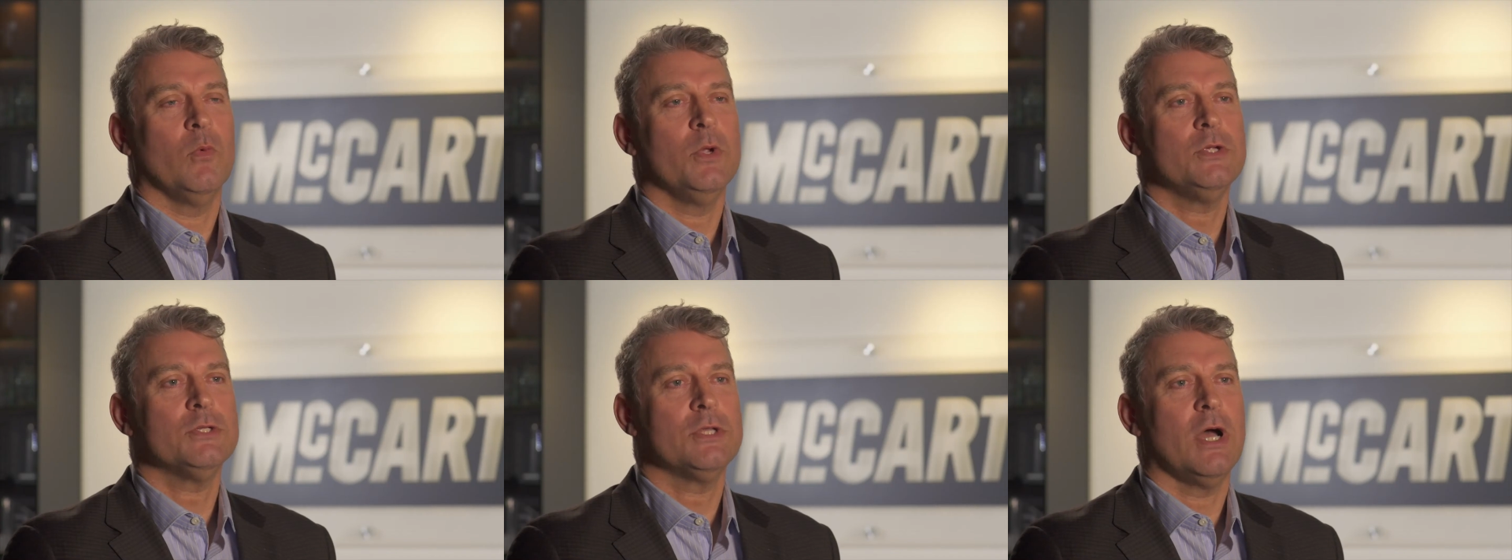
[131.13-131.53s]

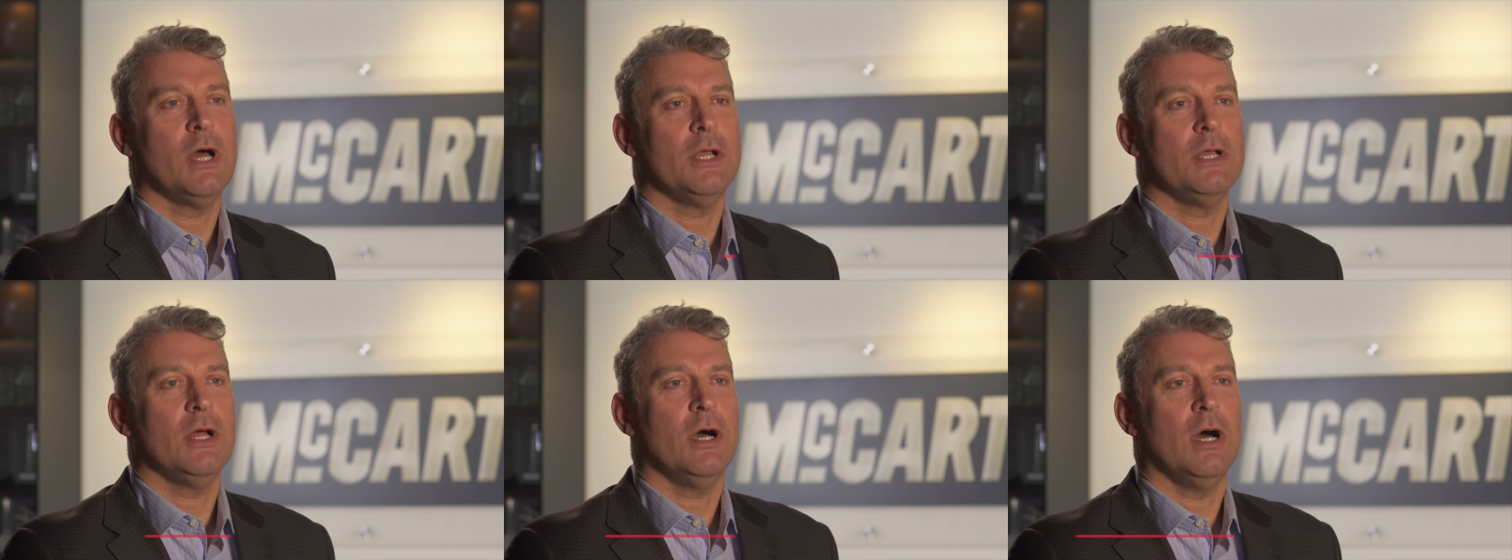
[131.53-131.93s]
We
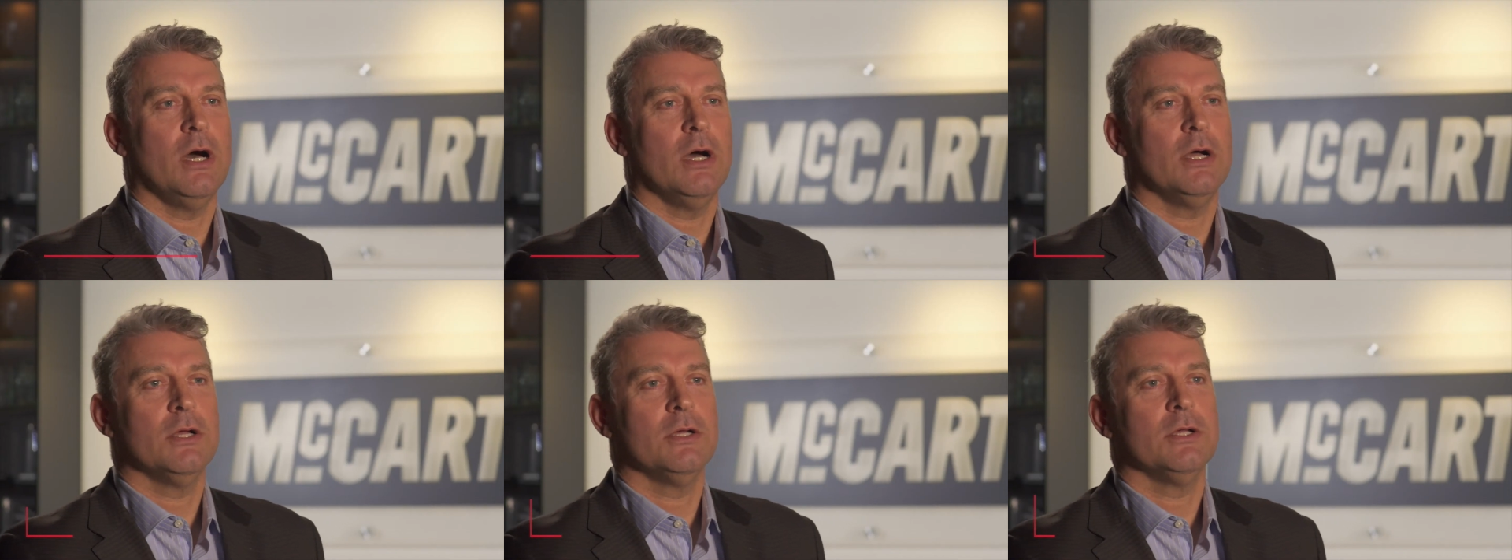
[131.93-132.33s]
started
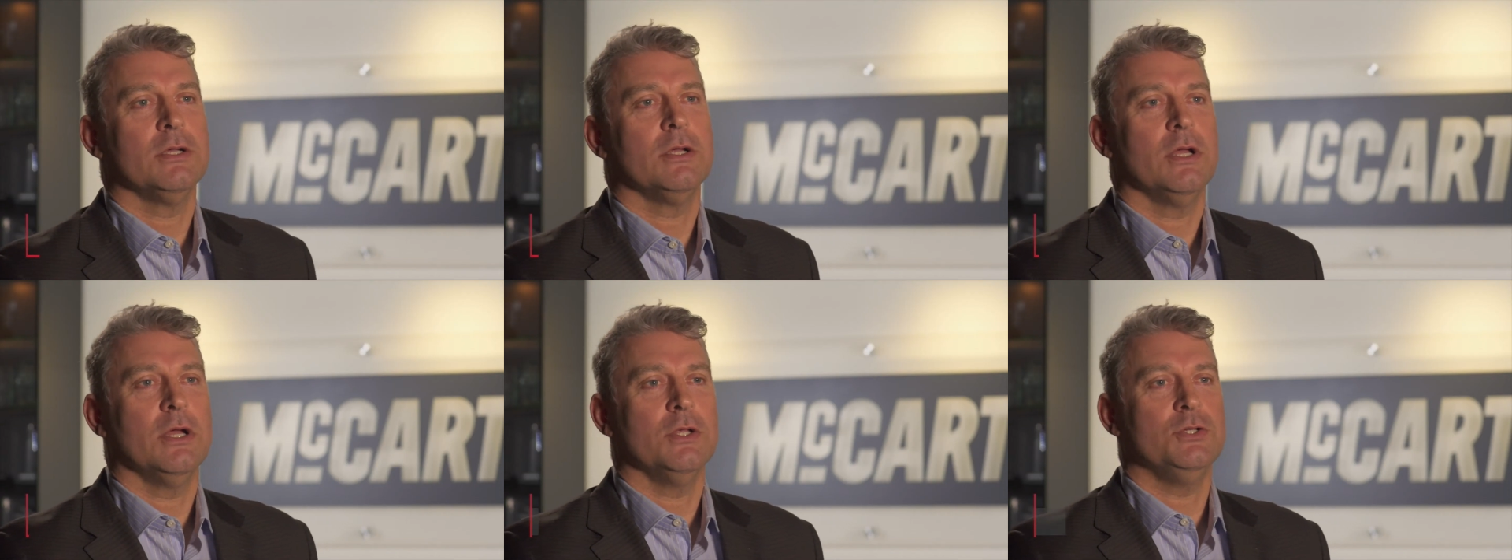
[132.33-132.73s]
our
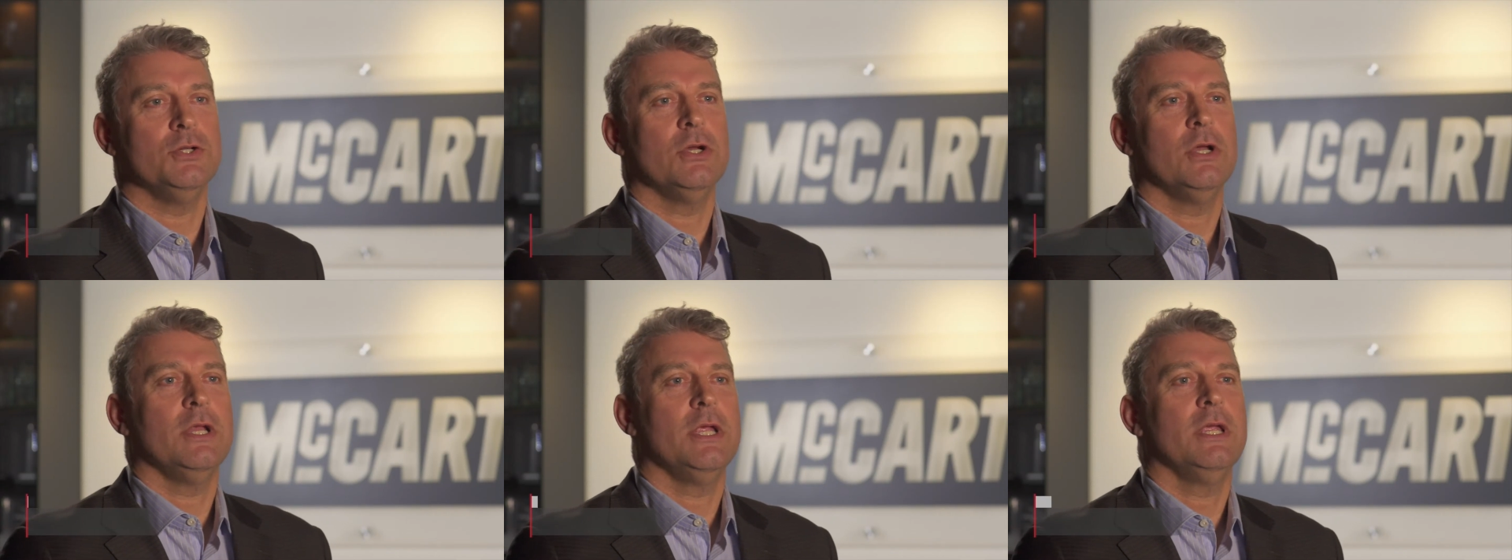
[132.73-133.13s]

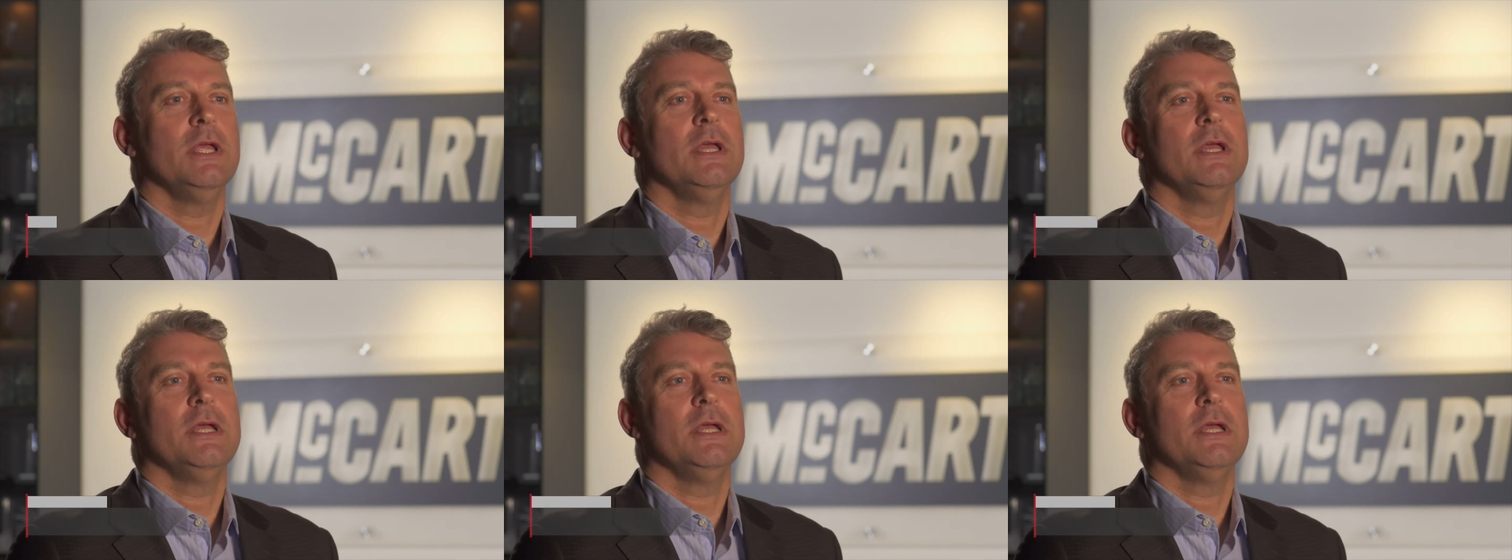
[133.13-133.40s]
journey